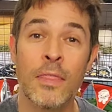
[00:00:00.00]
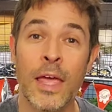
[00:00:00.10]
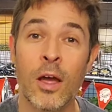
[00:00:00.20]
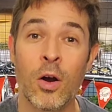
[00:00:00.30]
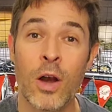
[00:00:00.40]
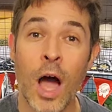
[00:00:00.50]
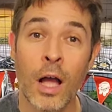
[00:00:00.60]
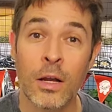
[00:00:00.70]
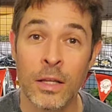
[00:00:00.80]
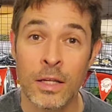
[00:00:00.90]
They are
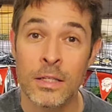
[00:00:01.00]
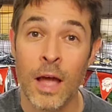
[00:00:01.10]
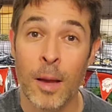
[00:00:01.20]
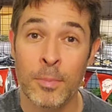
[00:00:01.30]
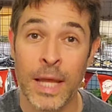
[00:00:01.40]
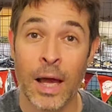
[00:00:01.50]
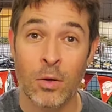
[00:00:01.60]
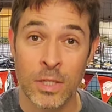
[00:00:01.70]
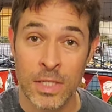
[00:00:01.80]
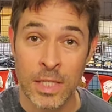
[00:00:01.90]
not going to adopt
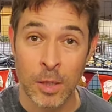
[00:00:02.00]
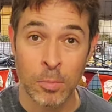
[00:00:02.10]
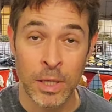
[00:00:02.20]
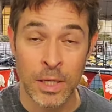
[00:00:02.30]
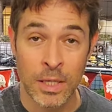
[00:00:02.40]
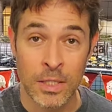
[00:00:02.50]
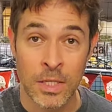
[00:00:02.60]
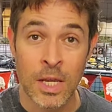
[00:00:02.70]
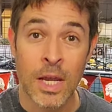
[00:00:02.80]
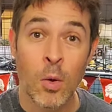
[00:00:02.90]
out sick
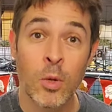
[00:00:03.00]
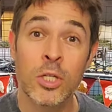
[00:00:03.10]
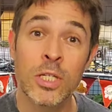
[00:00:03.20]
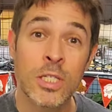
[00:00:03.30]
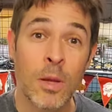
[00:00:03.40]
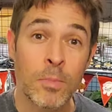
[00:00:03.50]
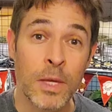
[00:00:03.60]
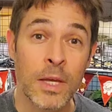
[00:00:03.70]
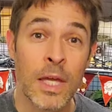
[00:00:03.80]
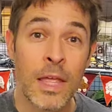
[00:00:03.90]
piggies, which is
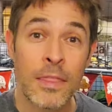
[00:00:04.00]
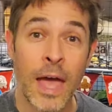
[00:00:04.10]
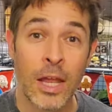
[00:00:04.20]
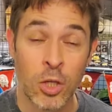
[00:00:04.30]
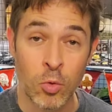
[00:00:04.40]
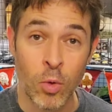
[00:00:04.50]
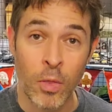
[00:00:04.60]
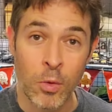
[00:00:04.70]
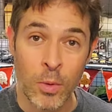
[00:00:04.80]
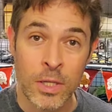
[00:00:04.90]
something that you
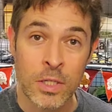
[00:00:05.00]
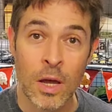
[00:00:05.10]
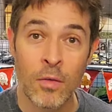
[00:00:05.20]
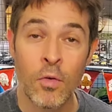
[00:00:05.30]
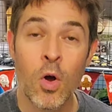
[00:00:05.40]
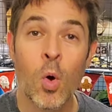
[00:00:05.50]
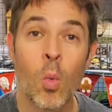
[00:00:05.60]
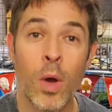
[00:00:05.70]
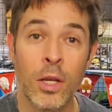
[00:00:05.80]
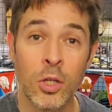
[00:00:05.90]
run the risk of
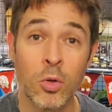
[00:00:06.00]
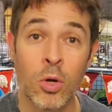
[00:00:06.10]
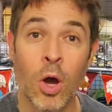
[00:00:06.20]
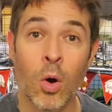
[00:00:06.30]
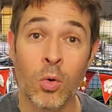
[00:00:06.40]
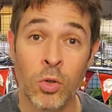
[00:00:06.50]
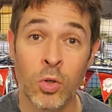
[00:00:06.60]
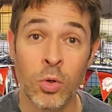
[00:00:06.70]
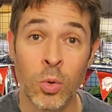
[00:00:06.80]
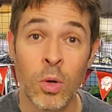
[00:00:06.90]
when you go
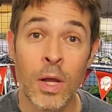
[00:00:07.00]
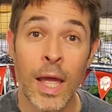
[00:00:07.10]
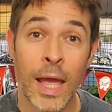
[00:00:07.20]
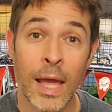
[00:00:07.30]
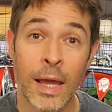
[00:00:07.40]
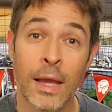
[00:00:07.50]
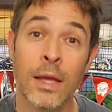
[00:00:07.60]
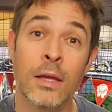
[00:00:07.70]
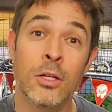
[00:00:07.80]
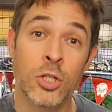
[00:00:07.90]
to
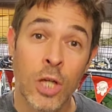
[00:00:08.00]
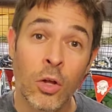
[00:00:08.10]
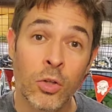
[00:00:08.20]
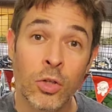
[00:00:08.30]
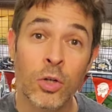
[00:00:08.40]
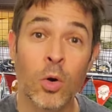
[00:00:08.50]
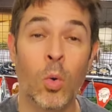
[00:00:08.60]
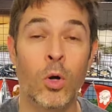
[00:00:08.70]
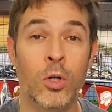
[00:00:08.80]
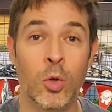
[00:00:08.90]
a shelter
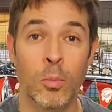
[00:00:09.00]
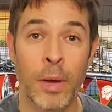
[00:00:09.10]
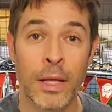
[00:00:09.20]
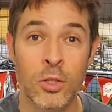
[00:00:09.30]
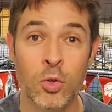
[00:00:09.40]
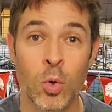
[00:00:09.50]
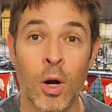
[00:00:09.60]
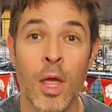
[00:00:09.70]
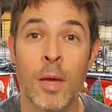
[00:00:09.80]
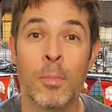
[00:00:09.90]
or to a pet
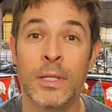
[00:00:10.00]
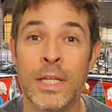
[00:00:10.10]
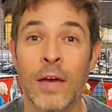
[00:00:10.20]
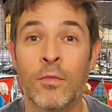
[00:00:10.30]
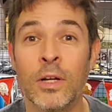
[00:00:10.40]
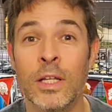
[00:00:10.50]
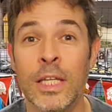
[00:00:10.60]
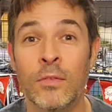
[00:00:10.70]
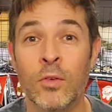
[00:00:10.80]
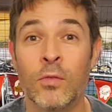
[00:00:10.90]
store. But
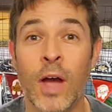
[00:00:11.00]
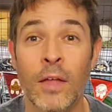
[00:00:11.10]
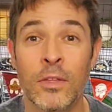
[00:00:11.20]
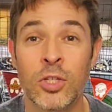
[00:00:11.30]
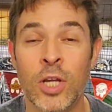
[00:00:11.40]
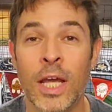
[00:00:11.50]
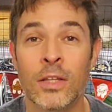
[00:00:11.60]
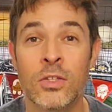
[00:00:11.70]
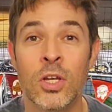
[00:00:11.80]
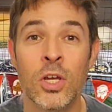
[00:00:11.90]
definitely, if you've got the
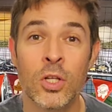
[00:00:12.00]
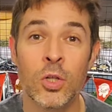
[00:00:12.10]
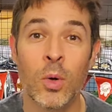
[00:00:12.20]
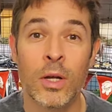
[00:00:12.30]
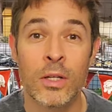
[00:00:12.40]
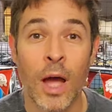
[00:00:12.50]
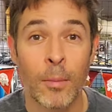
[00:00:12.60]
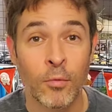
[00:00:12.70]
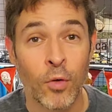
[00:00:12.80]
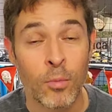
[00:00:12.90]
chance to
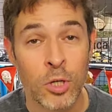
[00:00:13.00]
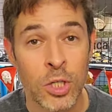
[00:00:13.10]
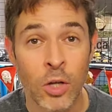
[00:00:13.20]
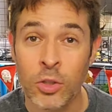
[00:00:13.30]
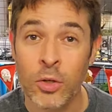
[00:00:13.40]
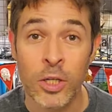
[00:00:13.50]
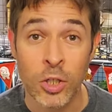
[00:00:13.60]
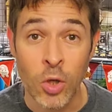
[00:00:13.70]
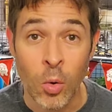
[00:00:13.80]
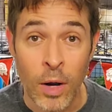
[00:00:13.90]
adopt from a shelter and
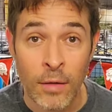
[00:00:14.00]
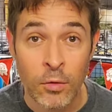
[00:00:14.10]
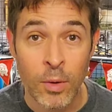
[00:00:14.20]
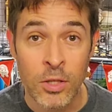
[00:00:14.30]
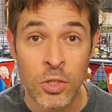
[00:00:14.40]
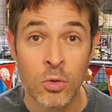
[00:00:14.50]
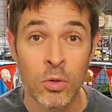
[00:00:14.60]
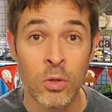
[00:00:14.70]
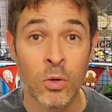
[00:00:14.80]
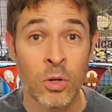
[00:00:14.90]
you don't have a
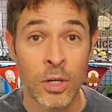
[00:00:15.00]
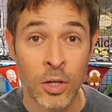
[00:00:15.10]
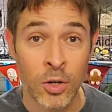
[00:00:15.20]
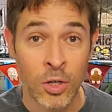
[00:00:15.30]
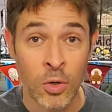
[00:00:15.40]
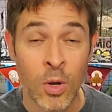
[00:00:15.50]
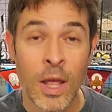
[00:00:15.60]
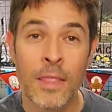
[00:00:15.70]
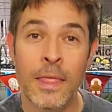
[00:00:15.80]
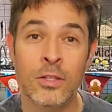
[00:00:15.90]
rescue near you,
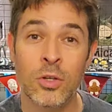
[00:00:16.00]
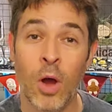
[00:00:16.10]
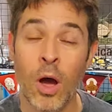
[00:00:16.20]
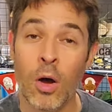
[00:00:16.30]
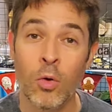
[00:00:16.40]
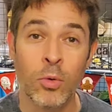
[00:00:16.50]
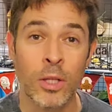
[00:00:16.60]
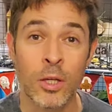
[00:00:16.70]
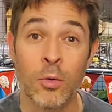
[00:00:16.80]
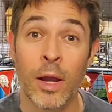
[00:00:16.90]
that's a
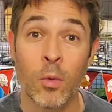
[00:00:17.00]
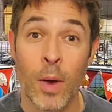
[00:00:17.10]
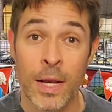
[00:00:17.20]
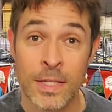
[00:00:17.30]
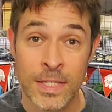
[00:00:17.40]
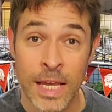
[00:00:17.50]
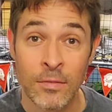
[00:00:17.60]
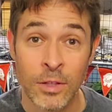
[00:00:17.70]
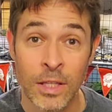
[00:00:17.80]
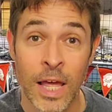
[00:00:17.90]
really great way to
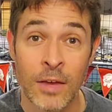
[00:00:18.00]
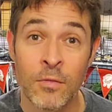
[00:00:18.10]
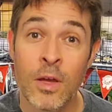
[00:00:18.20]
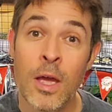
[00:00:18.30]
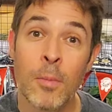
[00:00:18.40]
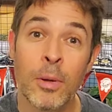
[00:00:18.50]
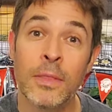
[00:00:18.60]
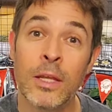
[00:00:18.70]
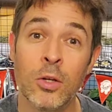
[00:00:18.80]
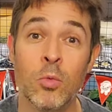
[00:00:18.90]
save a life.
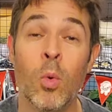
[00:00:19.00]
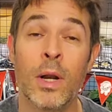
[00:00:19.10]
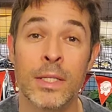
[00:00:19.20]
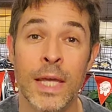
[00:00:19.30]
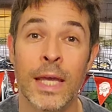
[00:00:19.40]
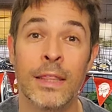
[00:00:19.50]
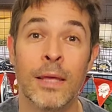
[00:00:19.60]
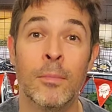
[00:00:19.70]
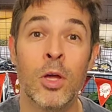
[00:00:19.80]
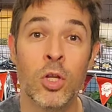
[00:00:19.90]
But then you'd want to take
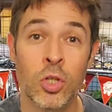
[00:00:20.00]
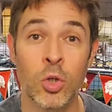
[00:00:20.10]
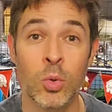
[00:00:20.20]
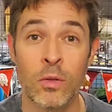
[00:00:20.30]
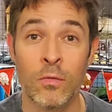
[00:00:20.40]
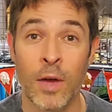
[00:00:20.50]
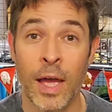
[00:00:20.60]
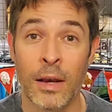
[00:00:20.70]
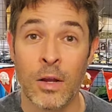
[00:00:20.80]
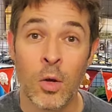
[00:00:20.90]
them to the
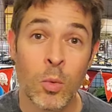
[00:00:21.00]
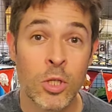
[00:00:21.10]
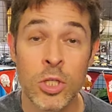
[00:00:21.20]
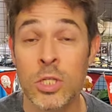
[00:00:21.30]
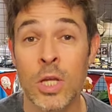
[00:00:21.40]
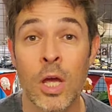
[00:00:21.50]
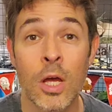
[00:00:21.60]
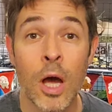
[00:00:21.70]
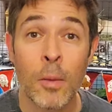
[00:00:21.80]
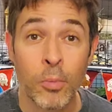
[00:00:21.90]
vet, which is
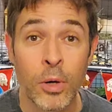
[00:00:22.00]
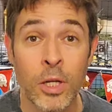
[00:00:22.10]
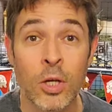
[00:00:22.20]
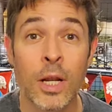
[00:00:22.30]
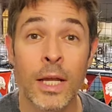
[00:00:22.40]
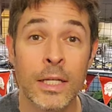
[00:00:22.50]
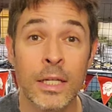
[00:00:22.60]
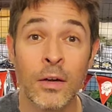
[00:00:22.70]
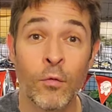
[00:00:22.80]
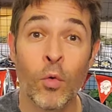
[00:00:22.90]
a pretty good
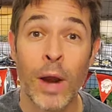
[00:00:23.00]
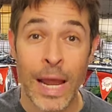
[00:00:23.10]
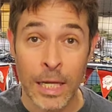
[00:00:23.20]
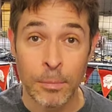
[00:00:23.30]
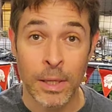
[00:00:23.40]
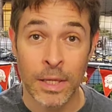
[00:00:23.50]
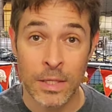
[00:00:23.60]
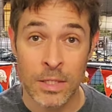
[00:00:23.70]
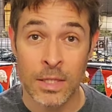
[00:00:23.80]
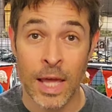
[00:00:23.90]
idea for any
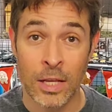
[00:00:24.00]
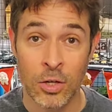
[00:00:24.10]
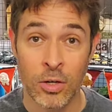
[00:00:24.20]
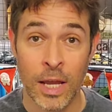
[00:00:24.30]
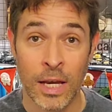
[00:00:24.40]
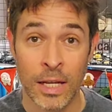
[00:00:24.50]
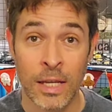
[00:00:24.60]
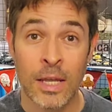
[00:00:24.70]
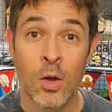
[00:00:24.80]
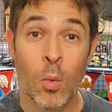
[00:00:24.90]
piggies that you're
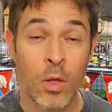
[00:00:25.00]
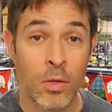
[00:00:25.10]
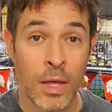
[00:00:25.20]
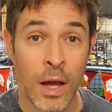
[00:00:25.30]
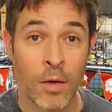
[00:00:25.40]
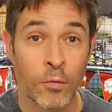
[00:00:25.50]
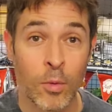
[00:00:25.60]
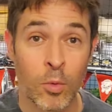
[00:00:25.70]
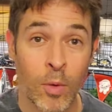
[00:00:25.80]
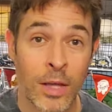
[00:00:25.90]
getting, whether they come
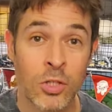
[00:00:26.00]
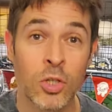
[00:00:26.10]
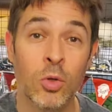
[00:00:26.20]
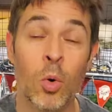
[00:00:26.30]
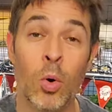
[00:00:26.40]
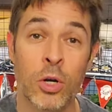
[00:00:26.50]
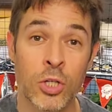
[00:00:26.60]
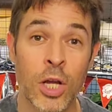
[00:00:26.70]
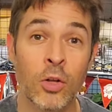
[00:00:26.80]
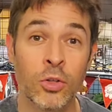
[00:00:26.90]
from a rescue or a
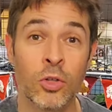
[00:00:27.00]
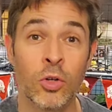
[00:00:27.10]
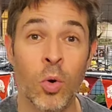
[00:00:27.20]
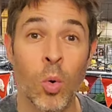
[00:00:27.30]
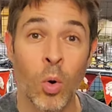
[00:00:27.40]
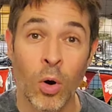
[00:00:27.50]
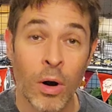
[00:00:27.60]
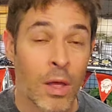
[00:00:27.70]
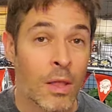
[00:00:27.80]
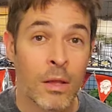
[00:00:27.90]
shelter
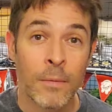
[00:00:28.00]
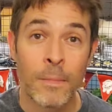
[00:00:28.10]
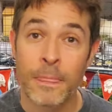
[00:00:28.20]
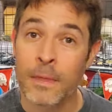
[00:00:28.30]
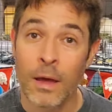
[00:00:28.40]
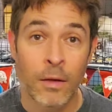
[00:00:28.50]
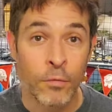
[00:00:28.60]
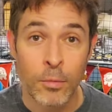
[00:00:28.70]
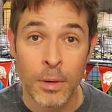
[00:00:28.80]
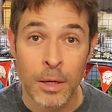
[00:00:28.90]
or,
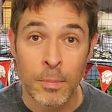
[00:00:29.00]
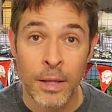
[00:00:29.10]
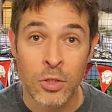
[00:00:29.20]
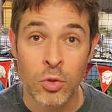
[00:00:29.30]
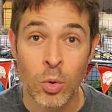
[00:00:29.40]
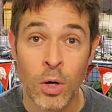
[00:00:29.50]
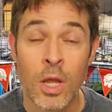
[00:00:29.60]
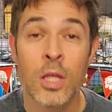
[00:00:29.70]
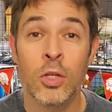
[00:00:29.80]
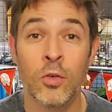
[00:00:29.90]
God forbid, a pet
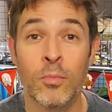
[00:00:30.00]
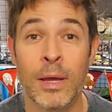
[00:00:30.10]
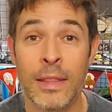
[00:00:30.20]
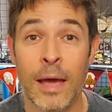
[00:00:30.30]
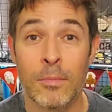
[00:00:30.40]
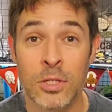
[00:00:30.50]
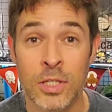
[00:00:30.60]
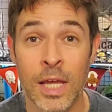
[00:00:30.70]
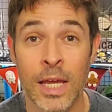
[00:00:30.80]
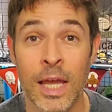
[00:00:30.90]
store. You've made that
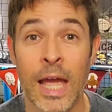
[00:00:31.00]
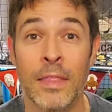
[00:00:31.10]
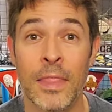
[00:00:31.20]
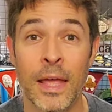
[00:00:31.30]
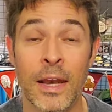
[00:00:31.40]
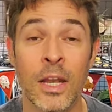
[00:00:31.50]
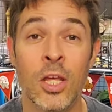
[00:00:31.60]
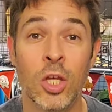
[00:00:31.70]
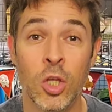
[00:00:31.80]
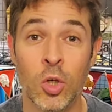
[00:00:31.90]
mistake and then
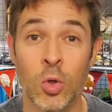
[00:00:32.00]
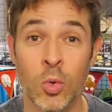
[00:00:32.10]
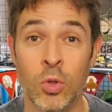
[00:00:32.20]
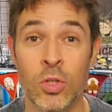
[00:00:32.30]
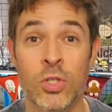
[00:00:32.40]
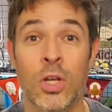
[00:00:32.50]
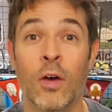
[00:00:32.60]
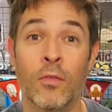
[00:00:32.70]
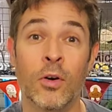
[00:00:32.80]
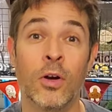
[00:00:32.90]
you
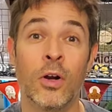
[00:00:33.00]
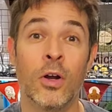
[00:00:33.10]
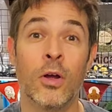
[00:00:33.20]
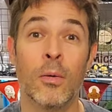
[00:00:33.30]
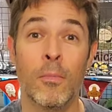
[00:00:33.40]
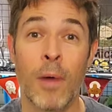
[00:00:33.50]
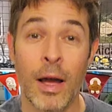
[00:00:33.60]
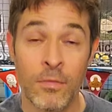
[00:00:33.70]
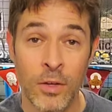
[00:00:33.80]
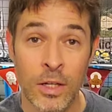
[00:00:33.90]
discover
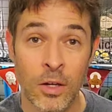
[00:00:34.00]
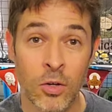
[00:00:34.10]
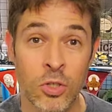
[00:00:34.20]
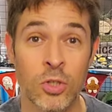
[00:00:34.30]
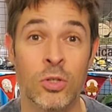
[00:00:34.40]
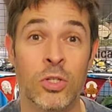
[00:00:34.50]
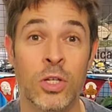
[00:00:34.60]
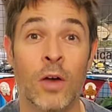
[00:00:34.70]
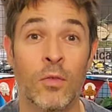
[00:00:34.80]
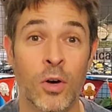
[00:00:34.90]
my videos, you
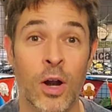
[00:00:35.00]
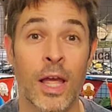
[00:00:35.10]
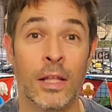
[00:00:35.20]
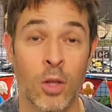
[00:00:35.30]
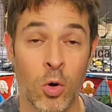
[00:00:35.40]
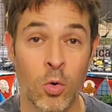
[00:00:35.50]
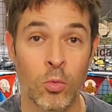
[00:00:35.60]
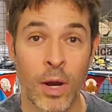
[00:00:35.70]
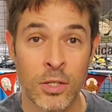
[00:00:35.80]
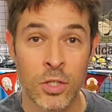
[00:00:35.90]
discover a
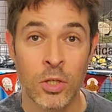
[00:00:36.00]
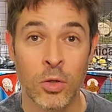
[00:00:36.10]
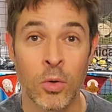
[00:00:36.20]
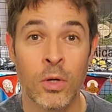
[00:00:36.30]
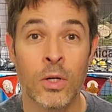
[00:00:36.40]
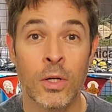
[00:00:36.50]
local rescue.